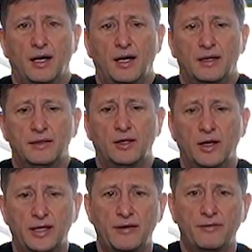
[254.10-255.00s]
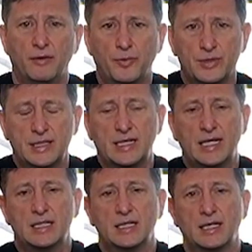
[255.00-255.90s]
I gave a
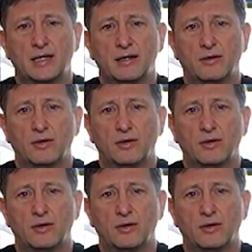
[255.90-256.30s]
presentation there,